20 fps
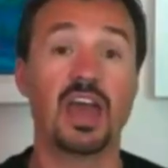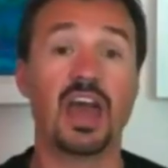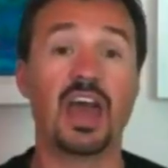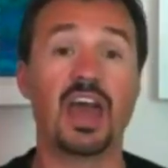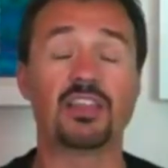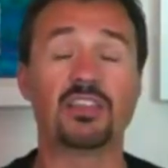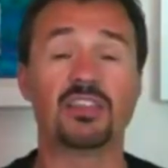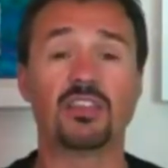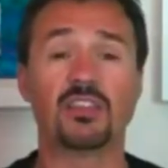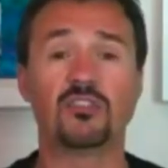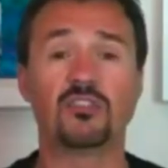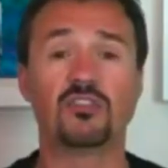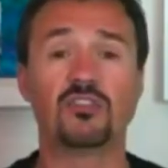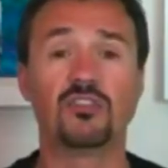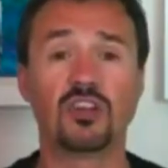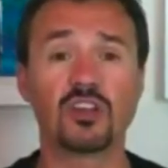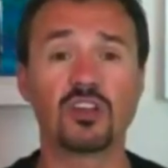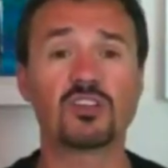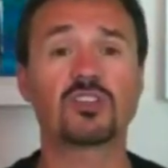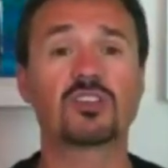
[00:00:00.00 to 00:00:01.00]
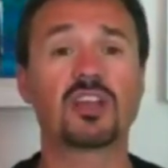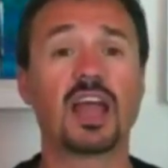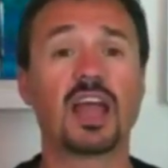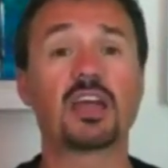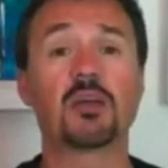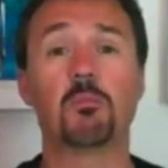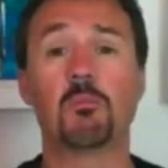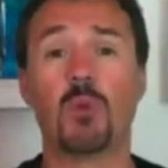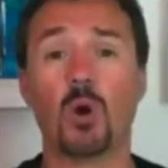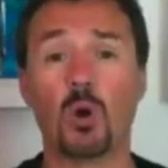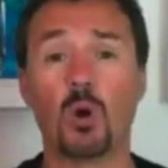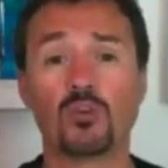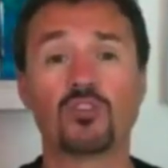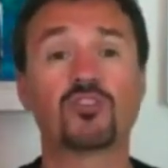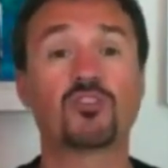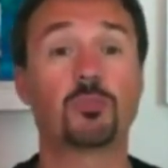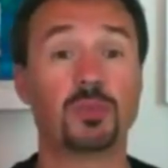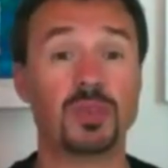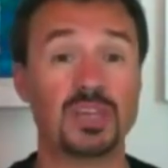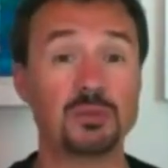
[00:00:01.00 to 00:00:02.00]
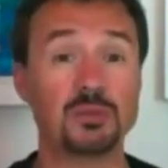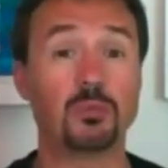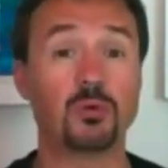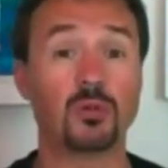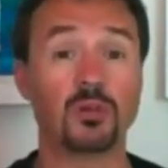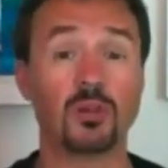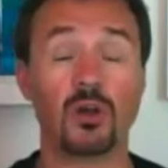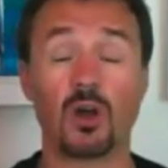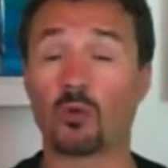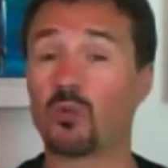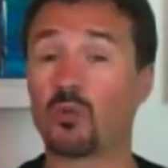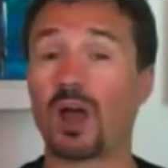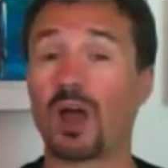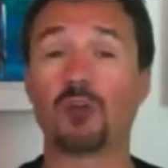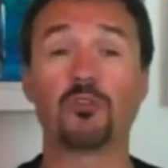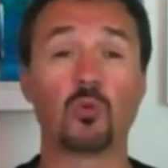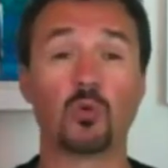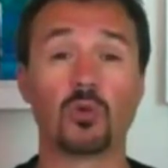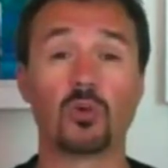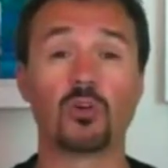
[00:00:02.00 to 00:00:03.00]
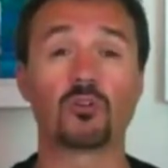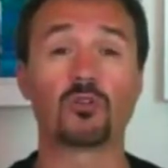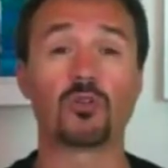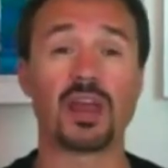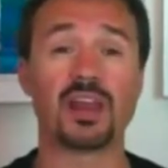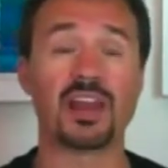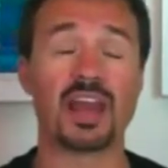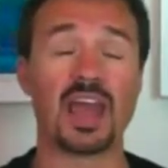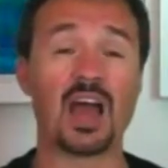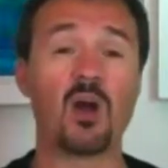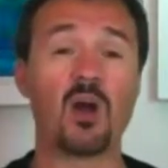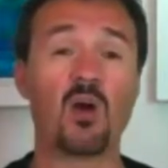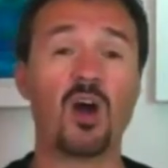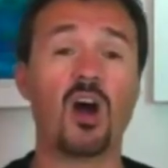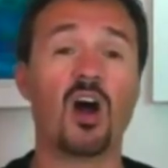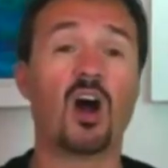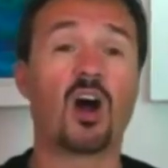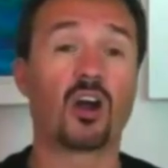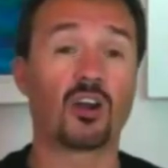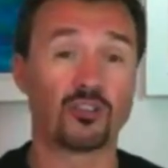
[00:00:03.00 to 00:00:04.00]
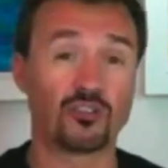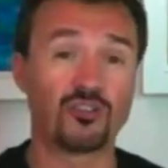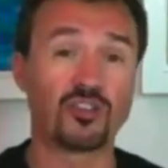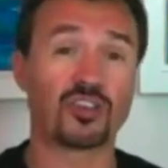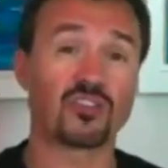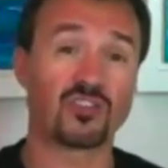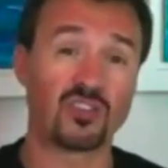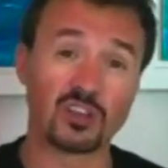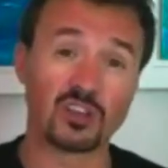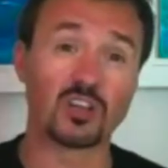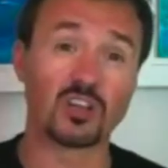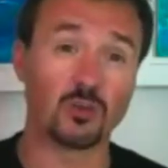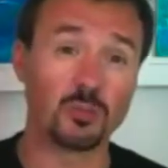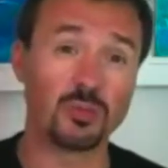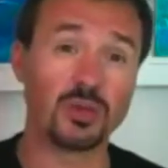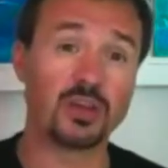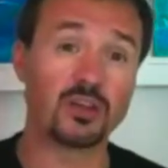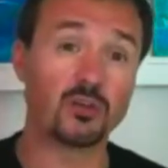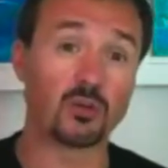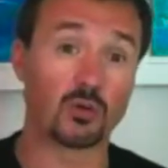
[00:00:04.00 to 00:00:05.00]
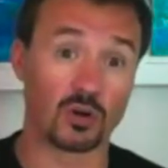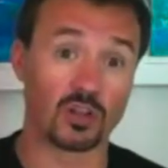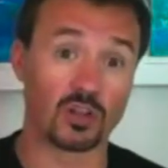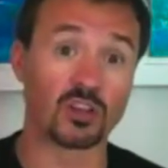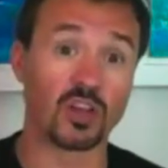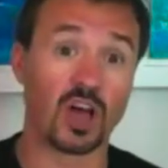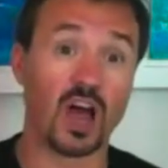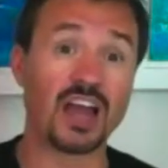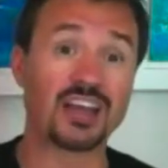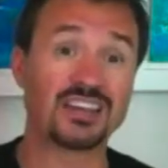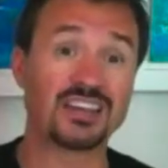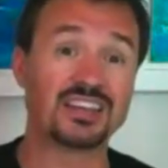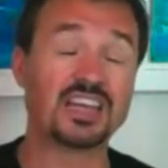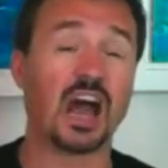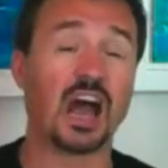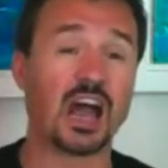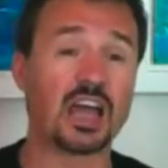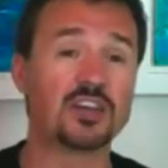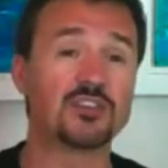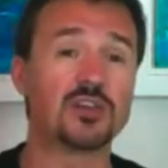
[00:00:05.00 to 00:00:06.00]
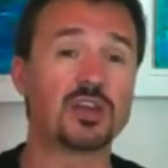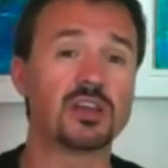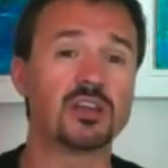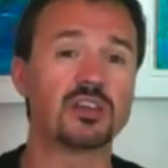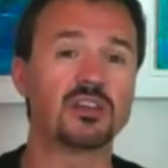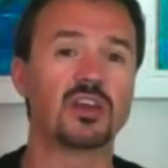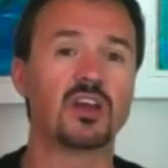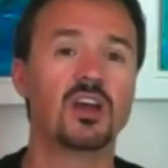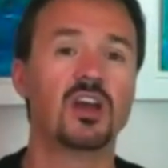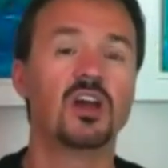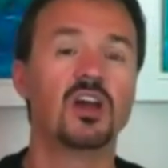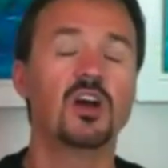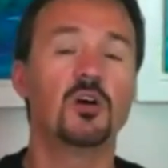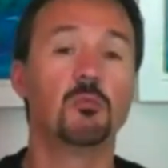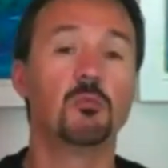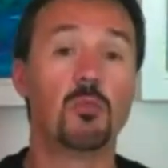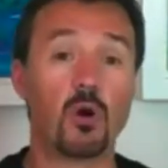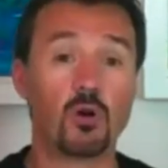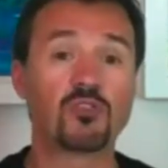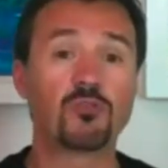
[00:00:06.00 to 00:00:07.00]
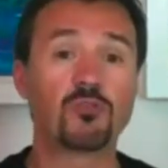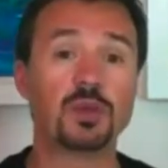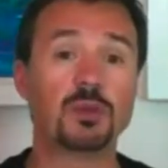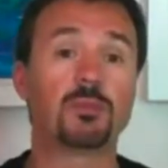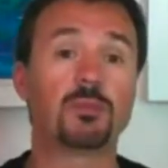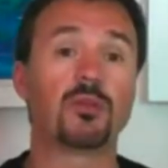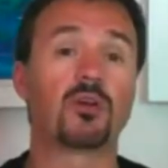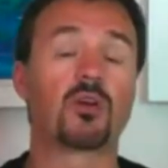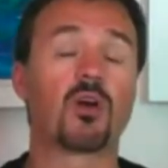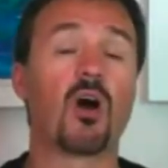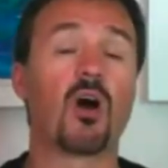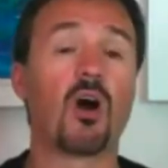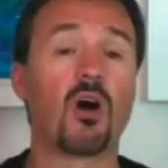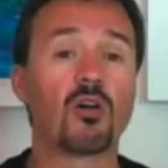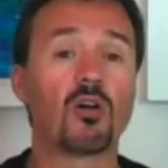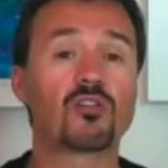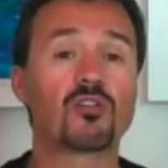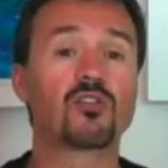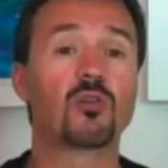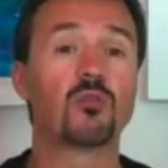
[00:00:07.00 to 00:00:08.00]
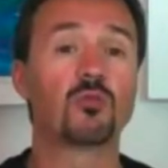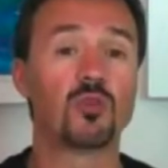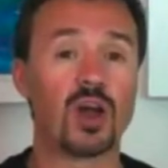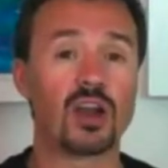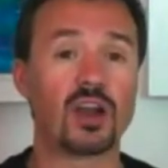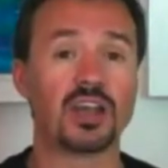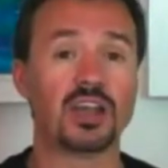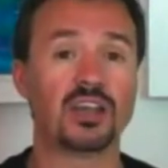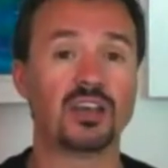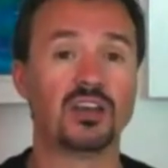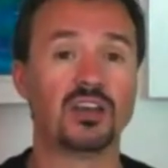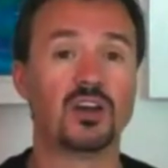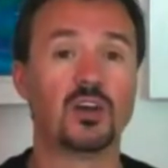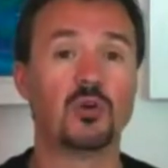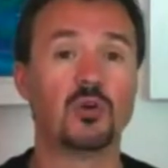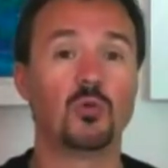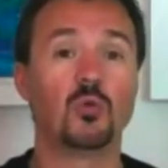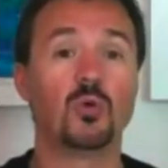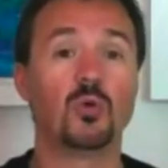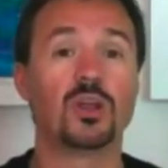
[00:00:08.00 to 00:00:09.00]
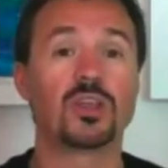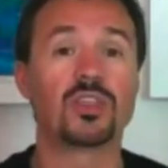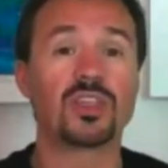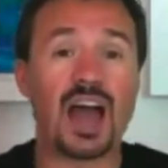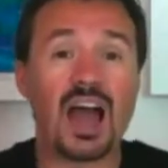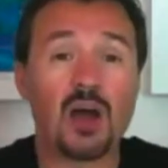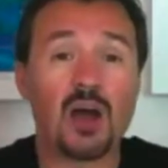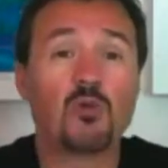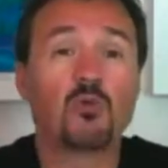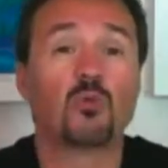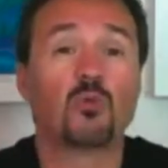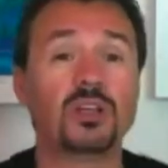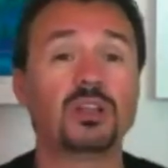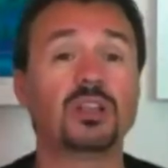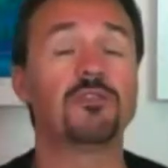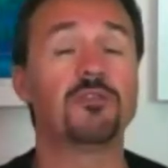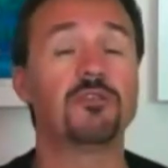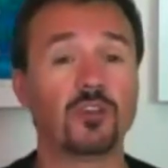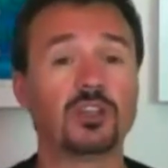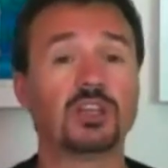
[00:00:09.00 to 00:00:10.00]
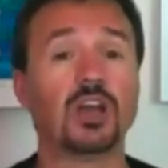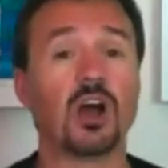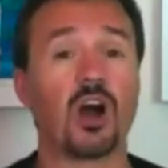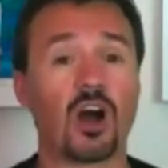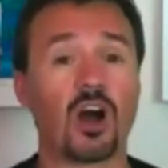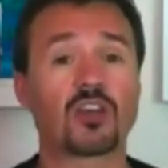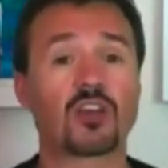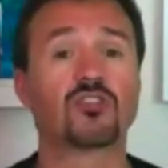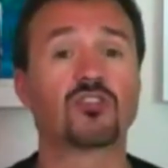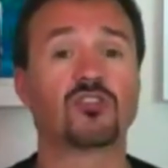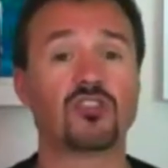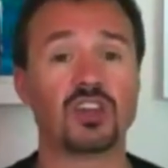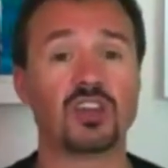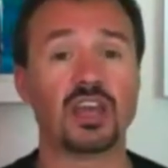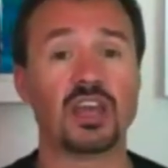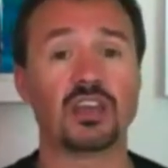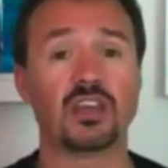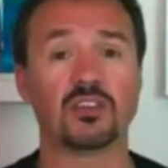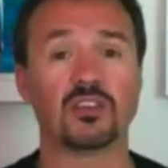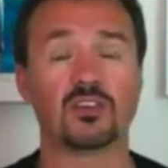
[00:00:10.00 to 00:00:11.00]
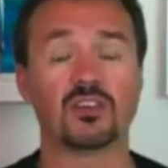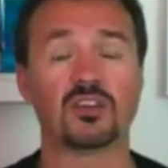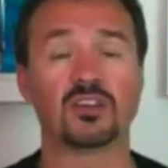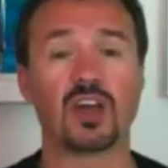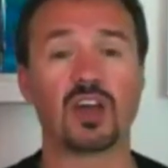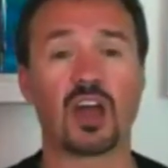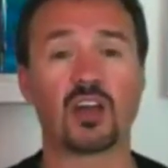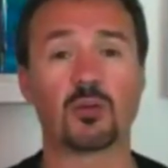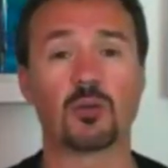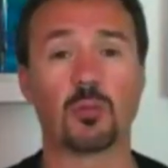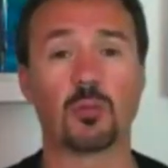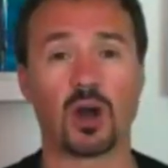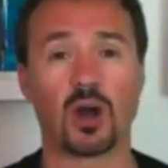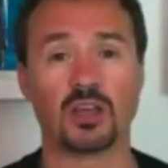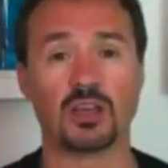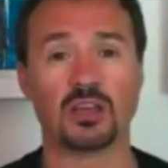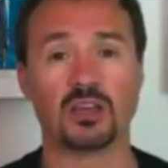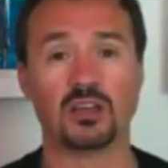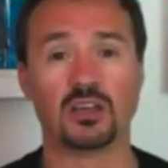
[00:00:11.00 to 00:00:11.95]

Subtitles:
And just like most people around the world right now are just a little bit or a lot dehydrated, most people are also running without really fully oxygenating their entire body.